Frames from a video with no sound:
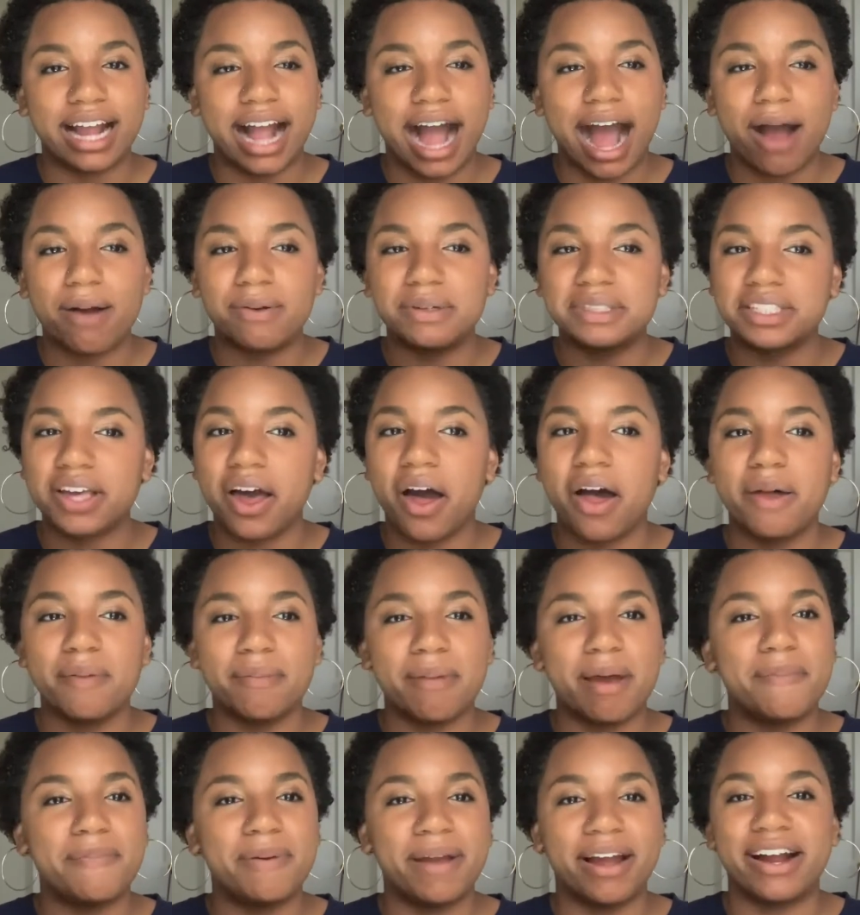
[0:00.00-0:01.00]
I was calling
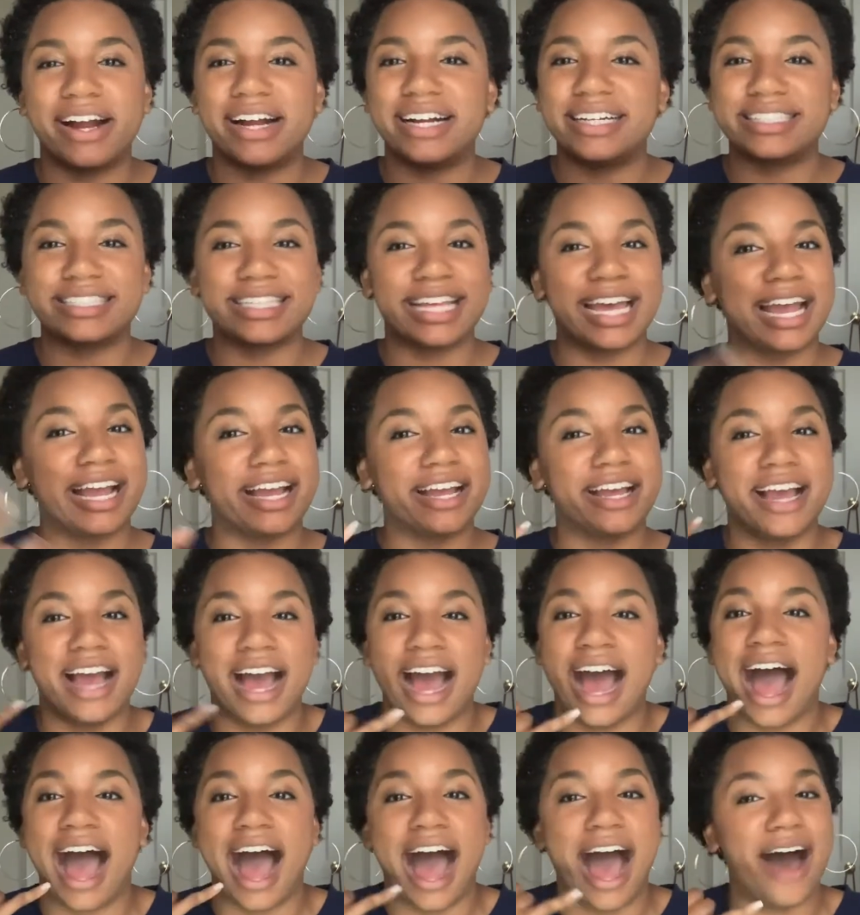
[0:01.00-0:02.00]
my parents I
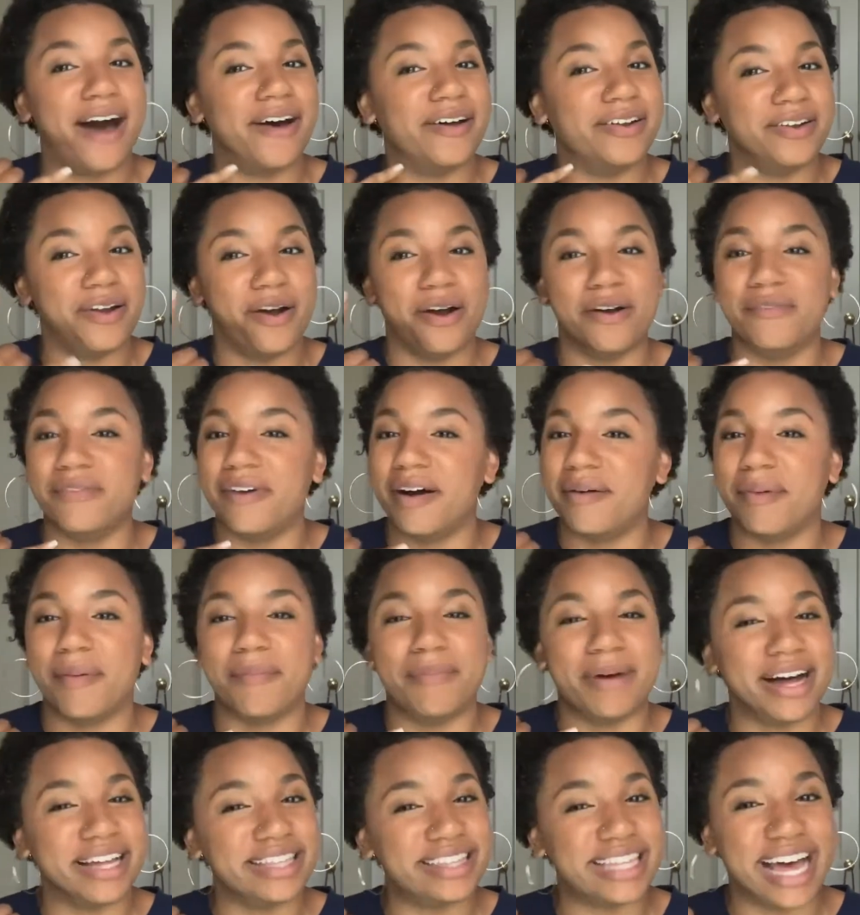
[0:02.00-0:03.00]
don't know if I'm
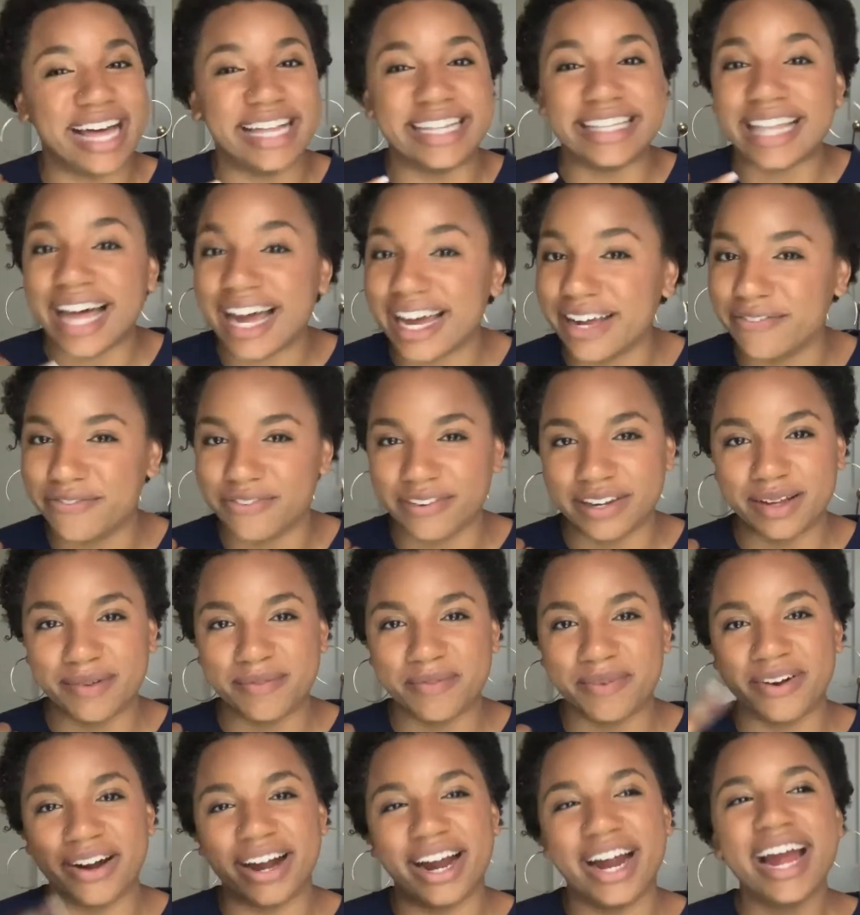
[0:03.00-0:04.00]
about that life
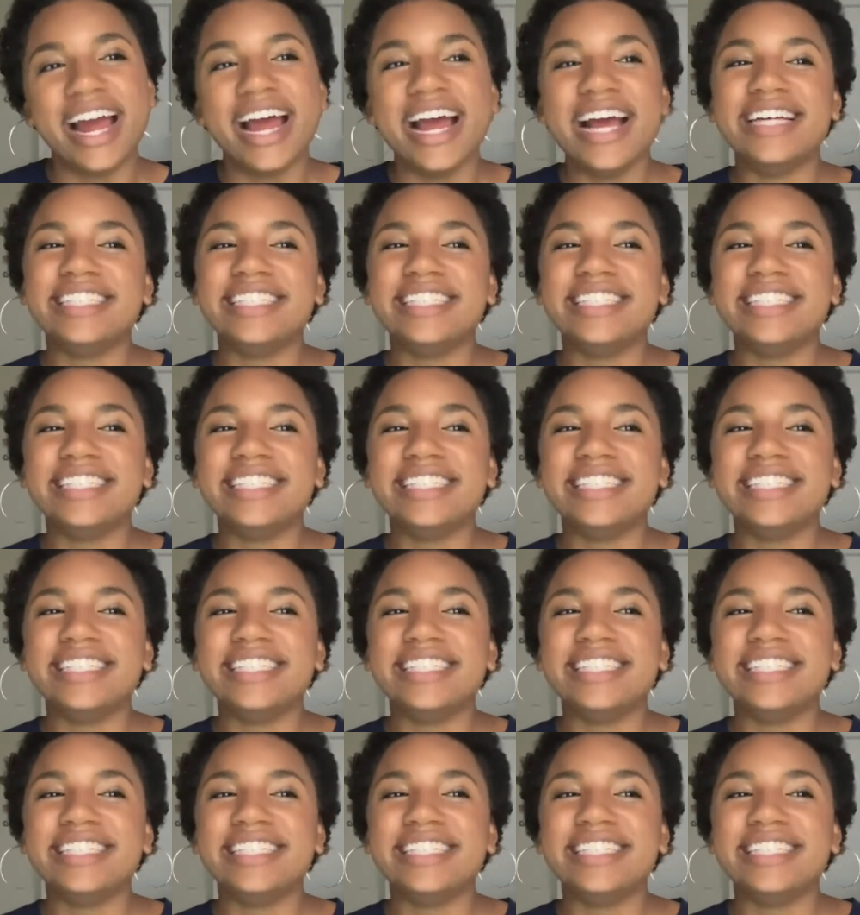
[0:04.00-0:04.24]
anymore.